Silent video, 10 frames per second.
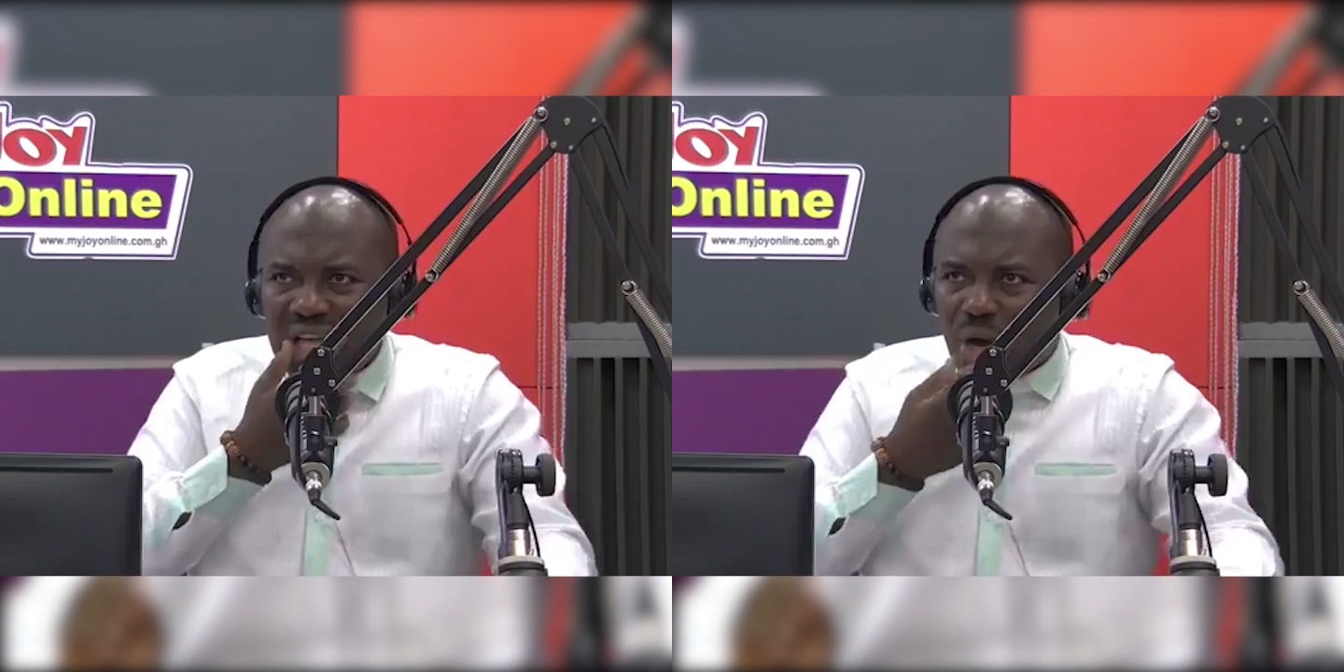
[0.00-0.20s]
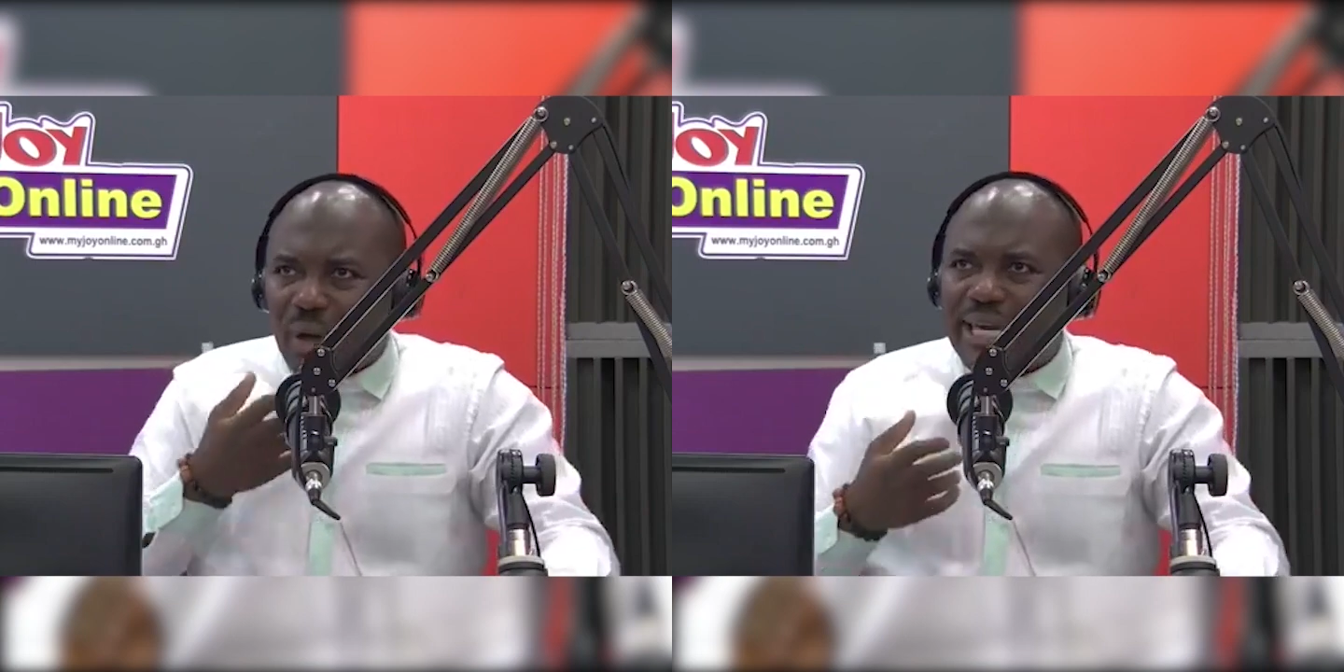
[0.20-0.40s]

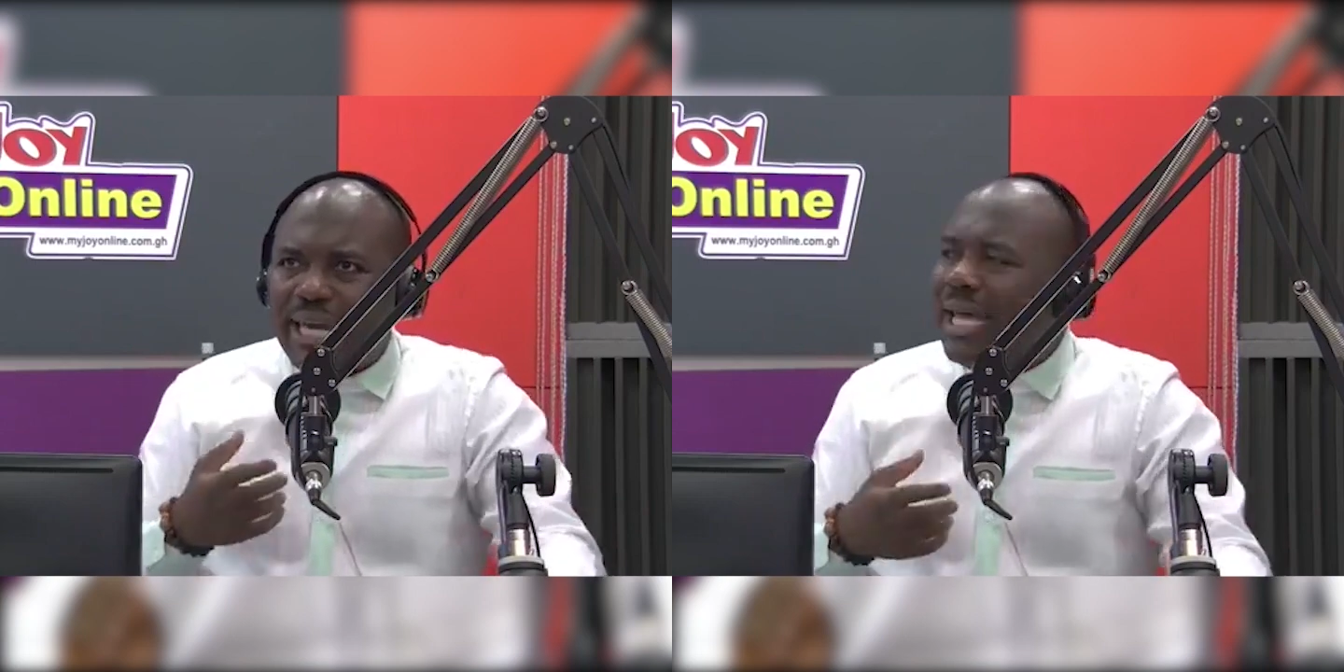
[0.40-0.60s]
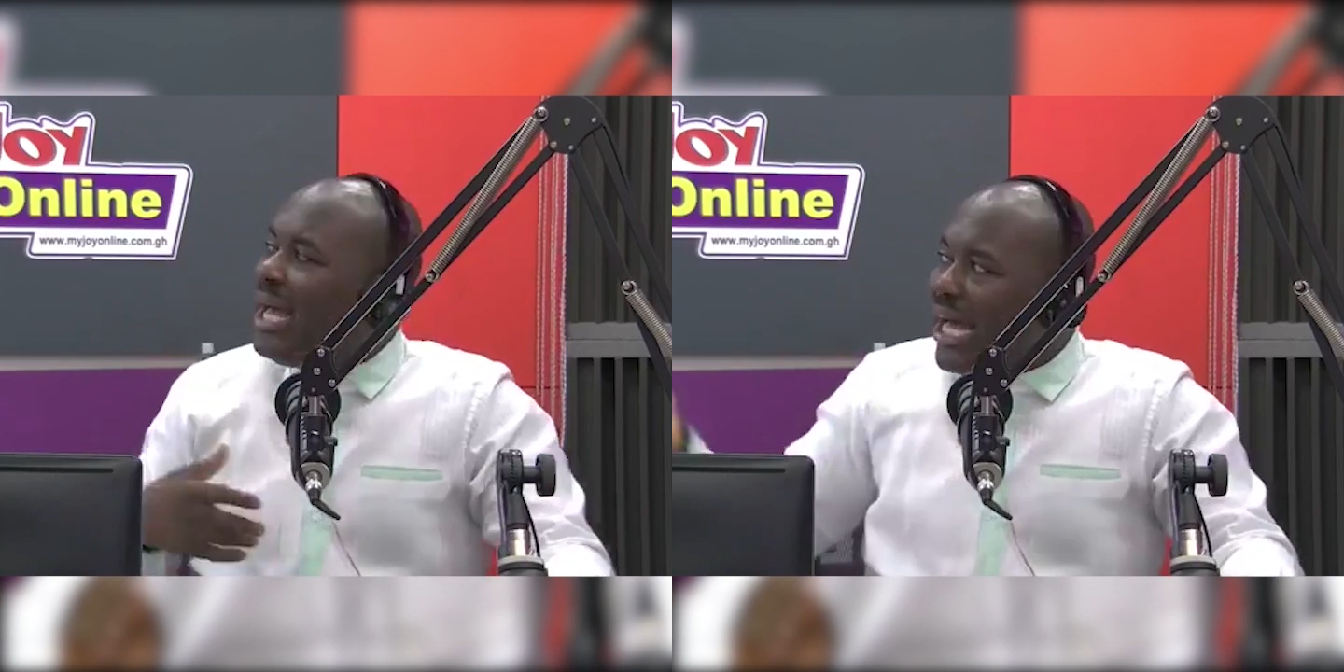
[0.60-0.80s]

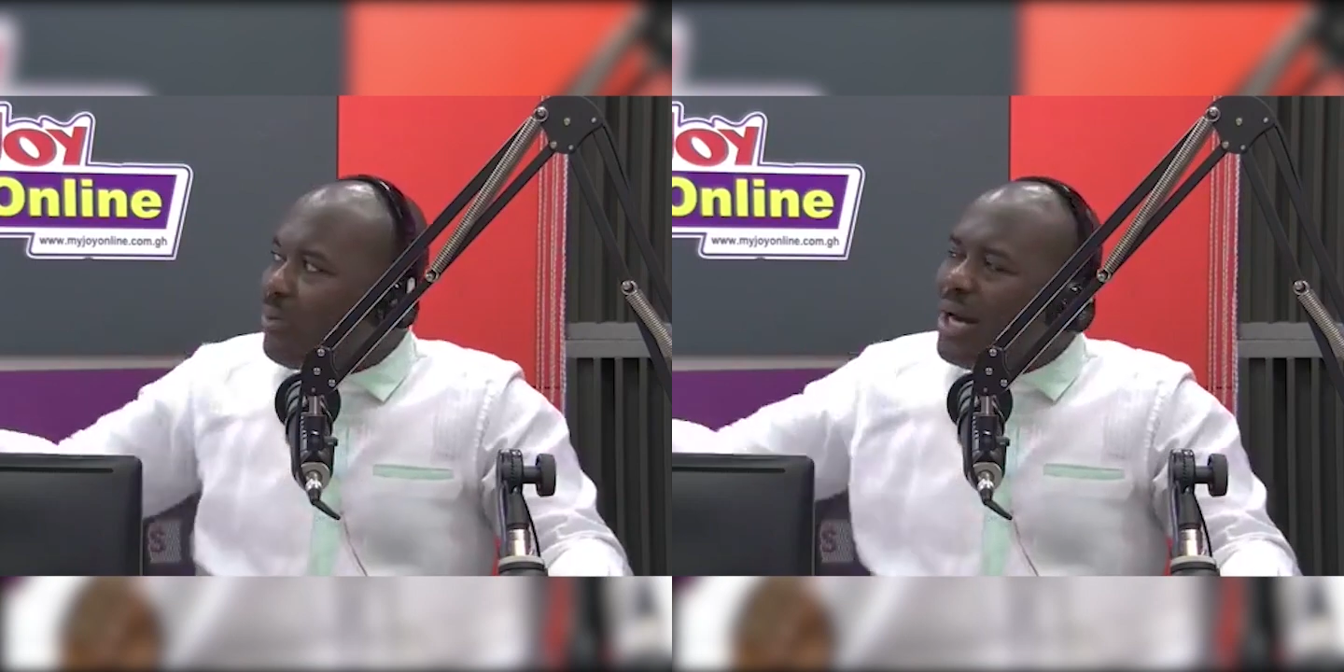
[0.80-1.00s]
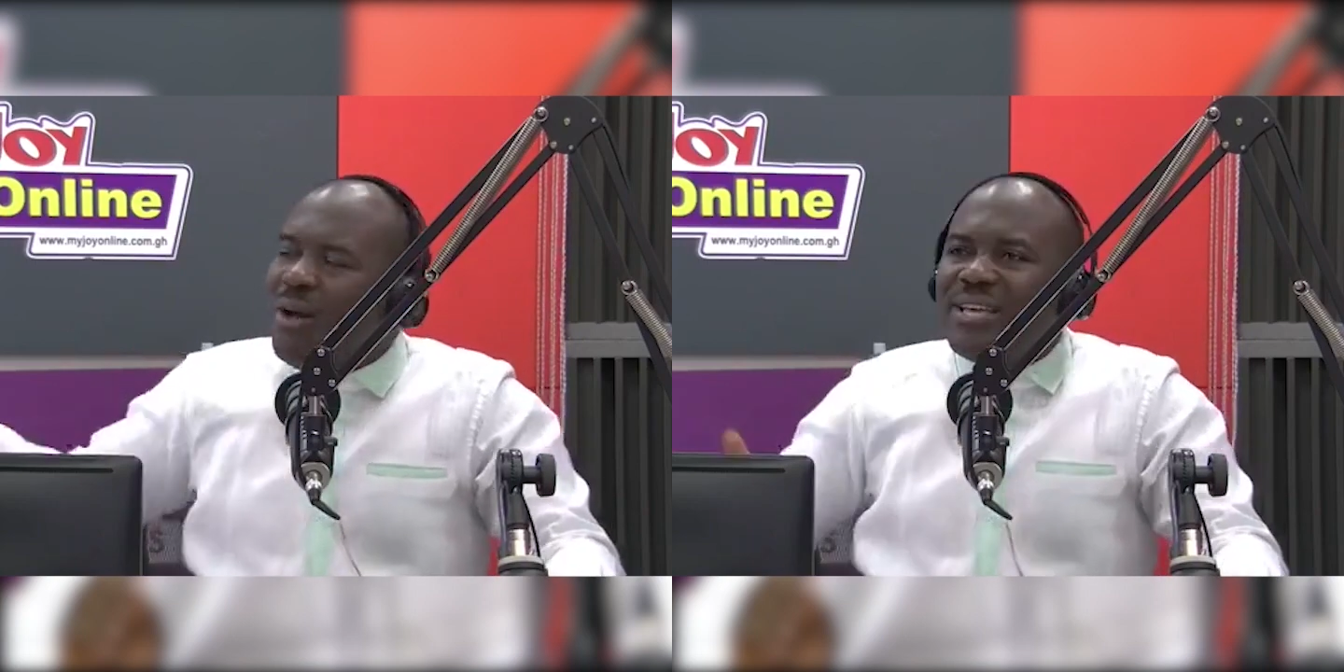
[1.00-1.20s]
Okay, and
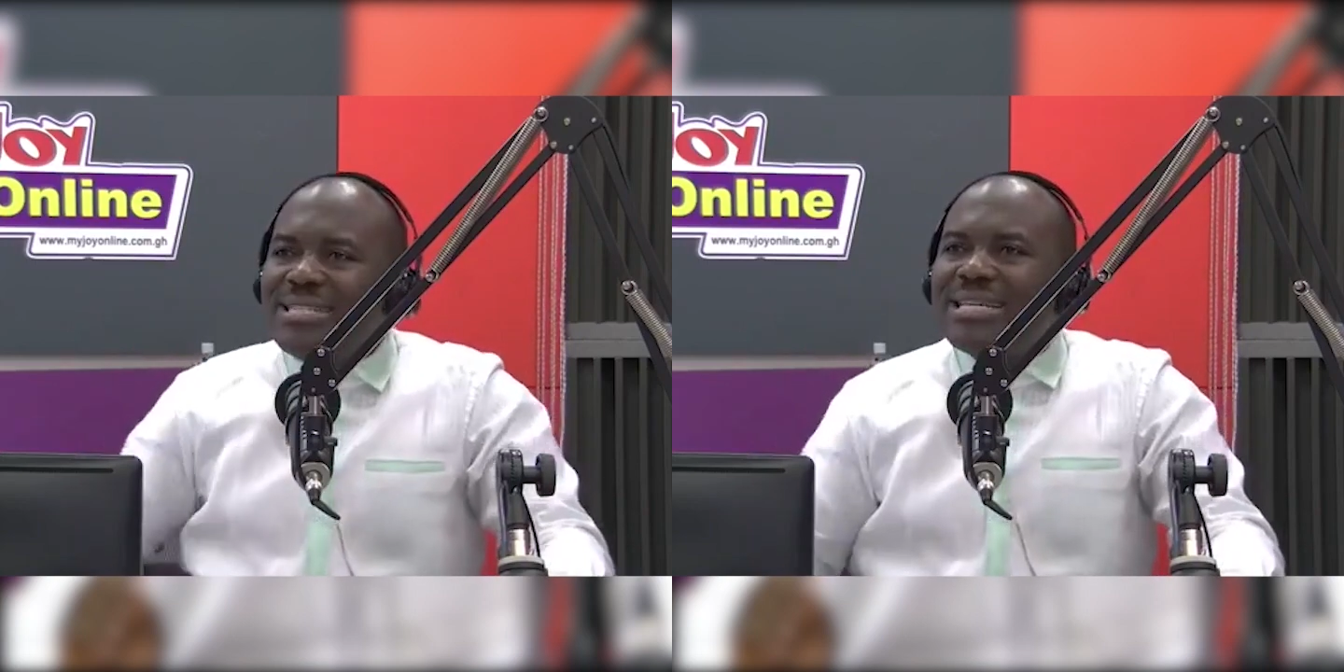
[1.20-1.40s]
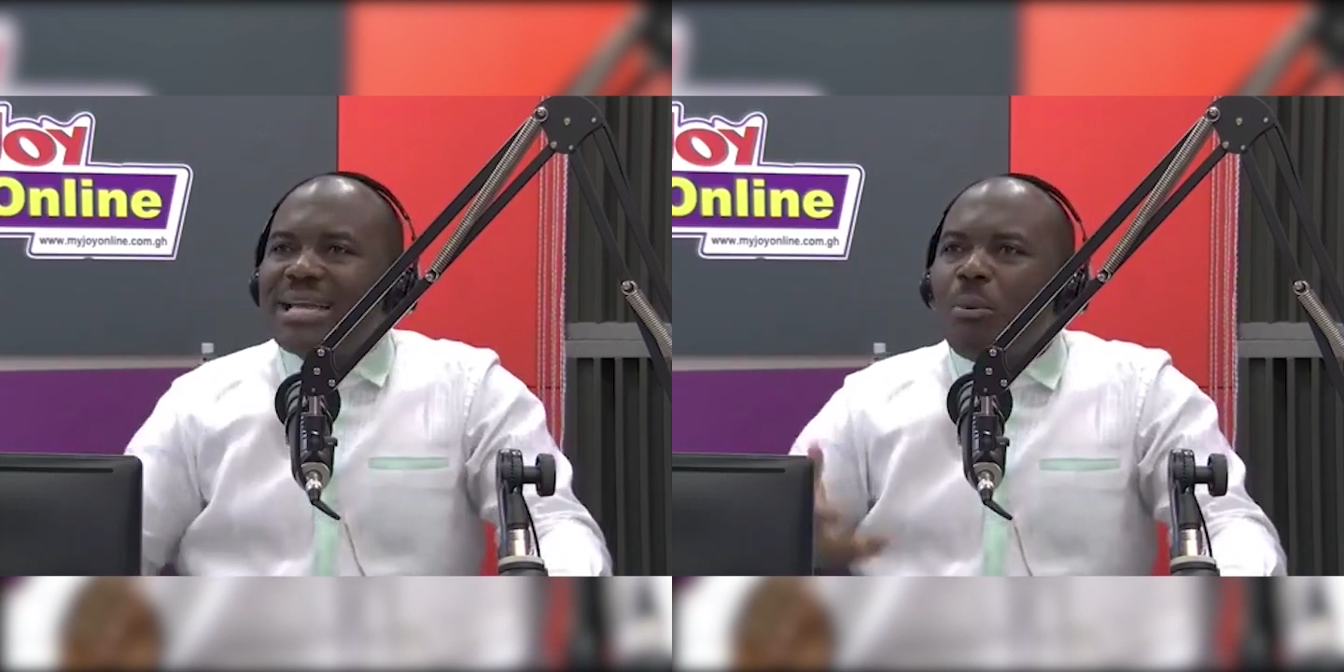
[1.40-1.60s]
one of these days,